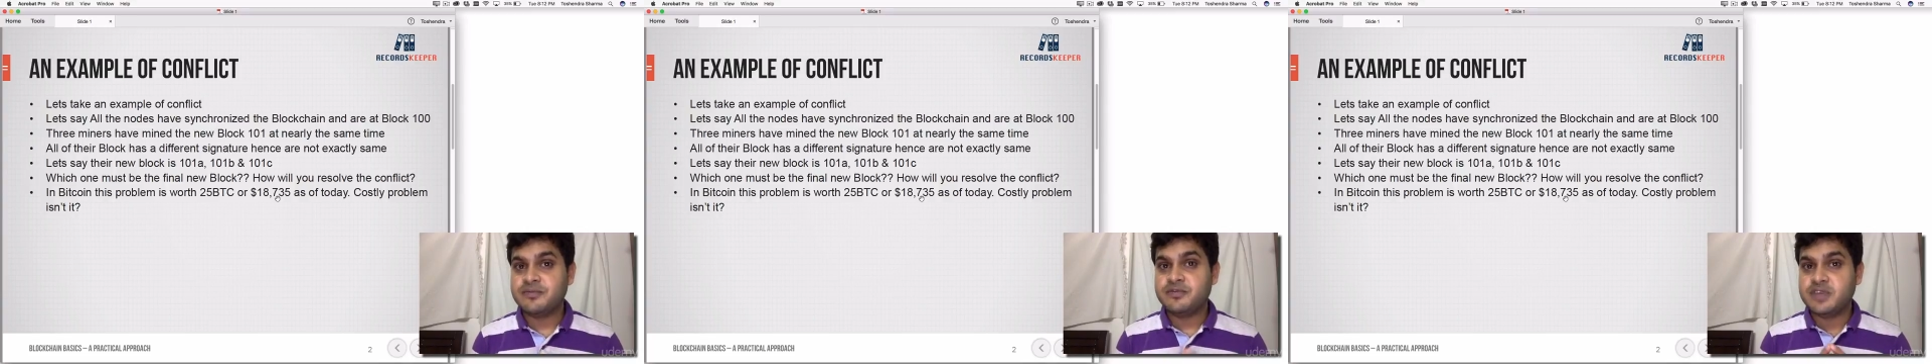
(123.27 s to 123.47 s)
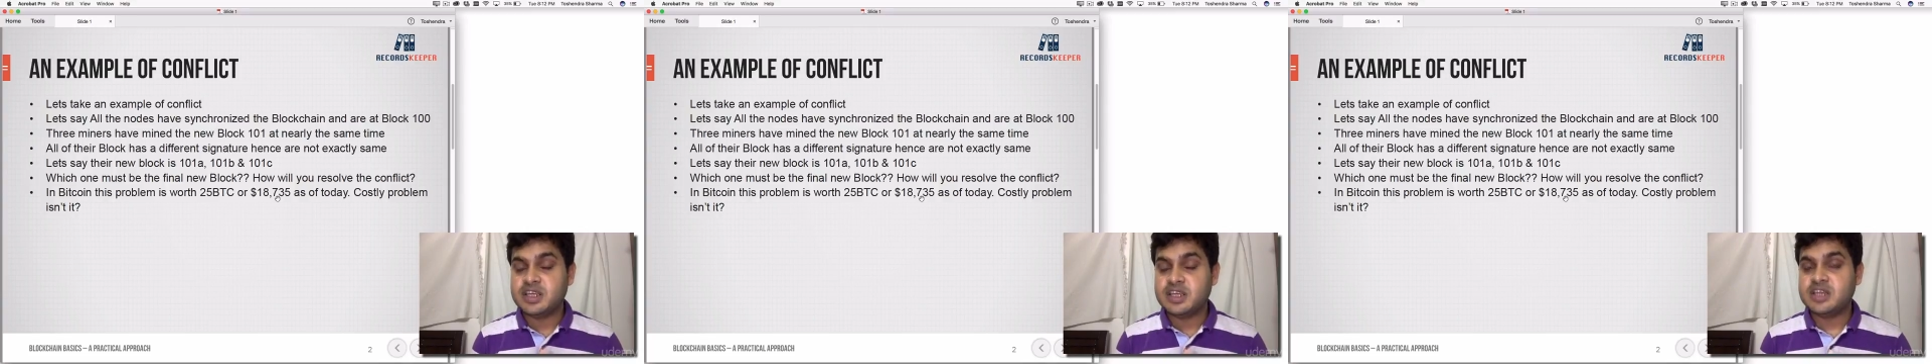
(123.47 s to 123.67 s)

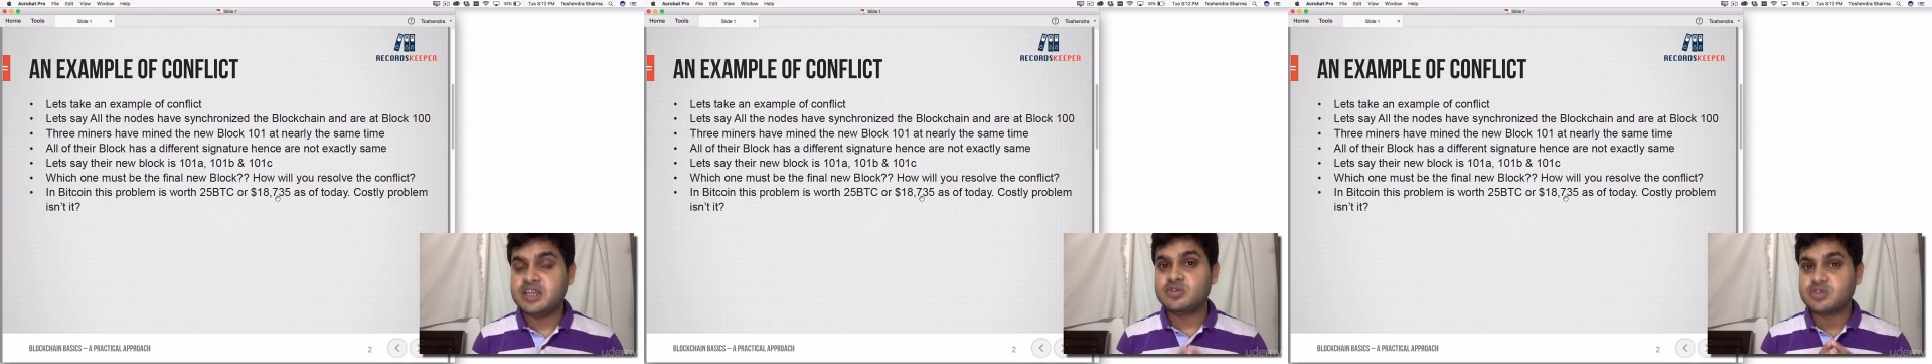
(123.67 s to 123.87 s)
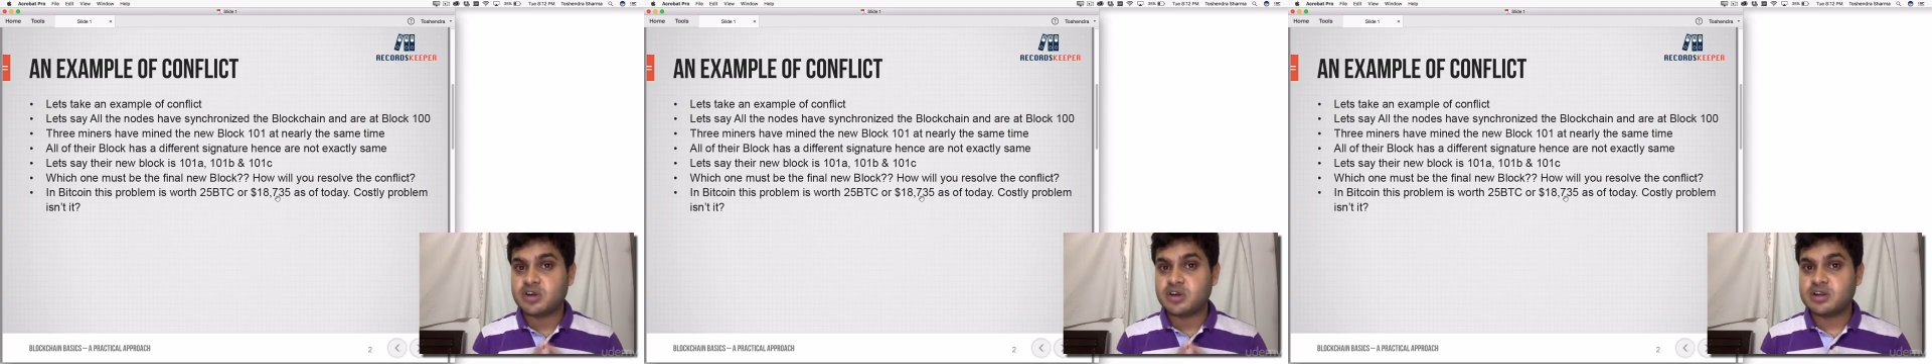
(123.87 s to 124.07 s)
we need
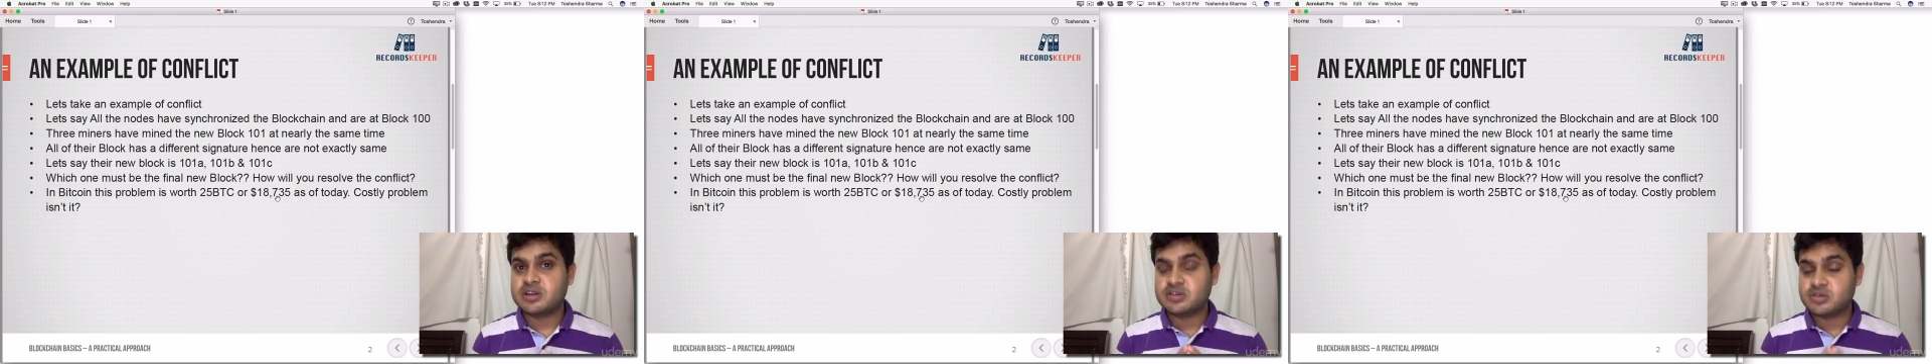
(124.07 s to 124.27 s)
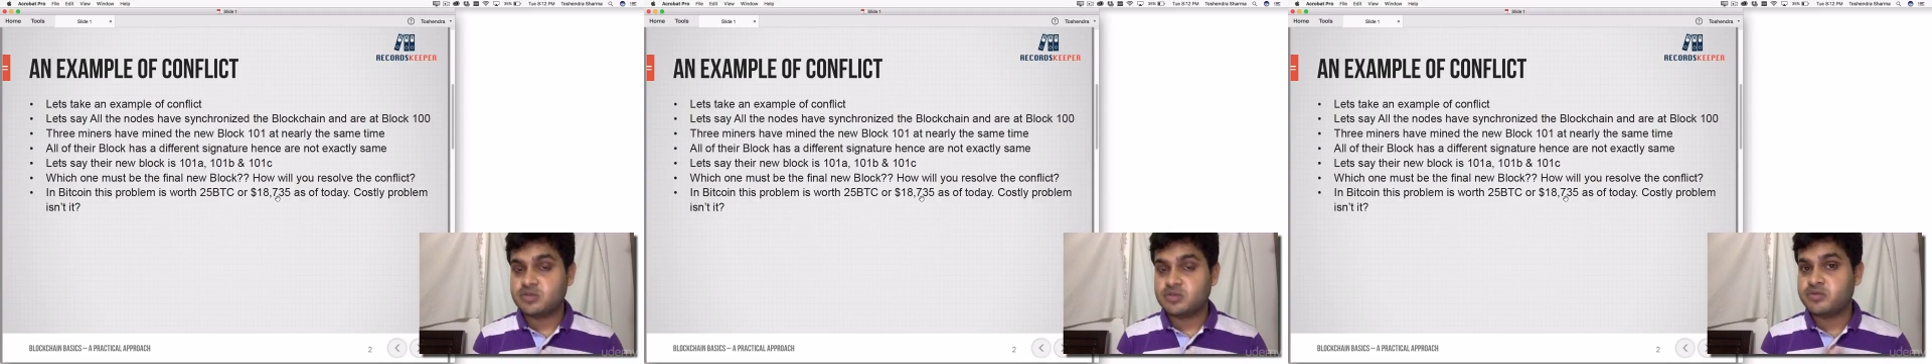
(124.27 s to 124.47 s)
to
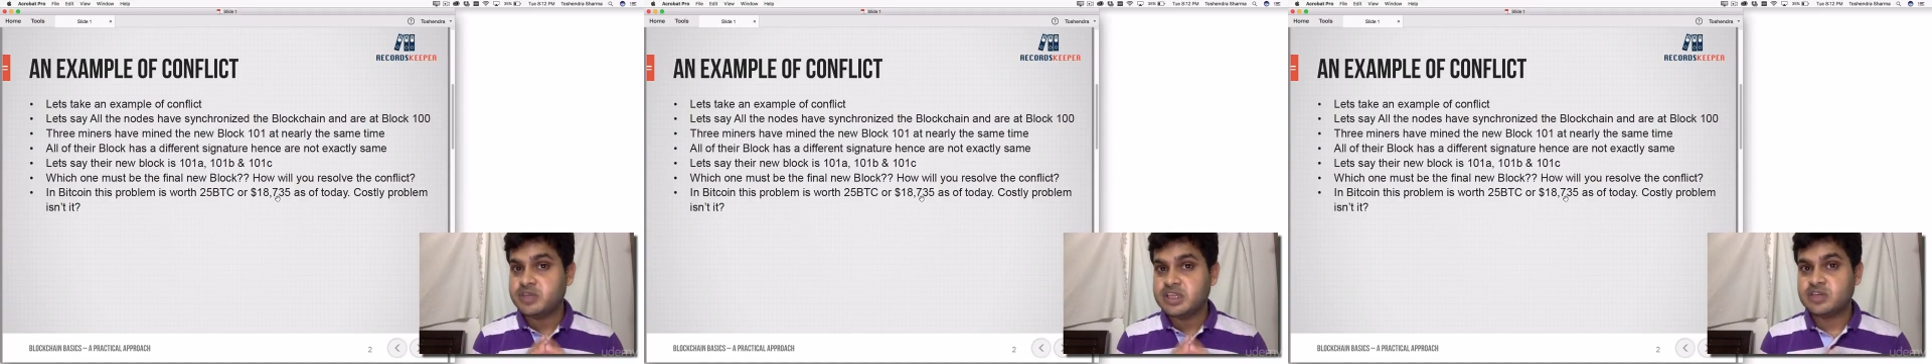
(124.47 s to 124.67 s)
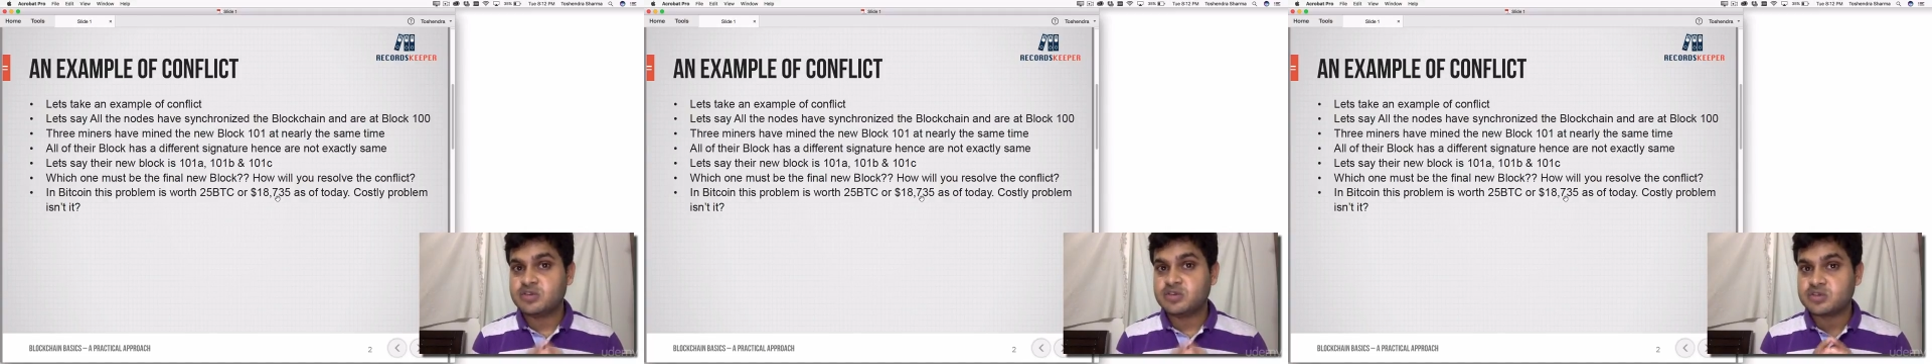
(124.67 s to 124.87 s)
solve. So we
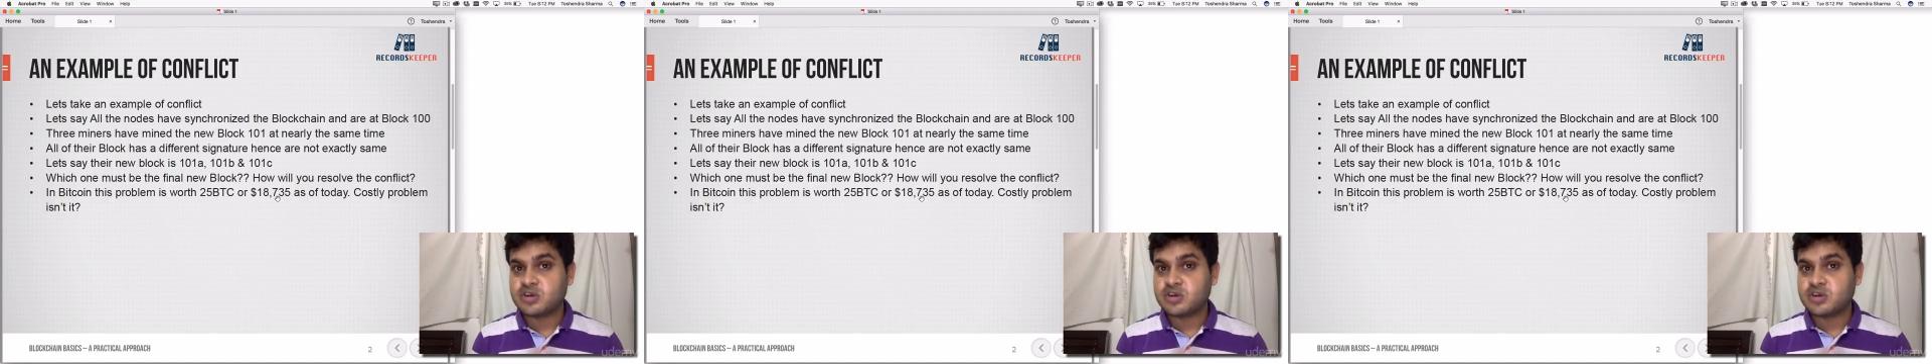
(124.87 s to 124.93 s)
need to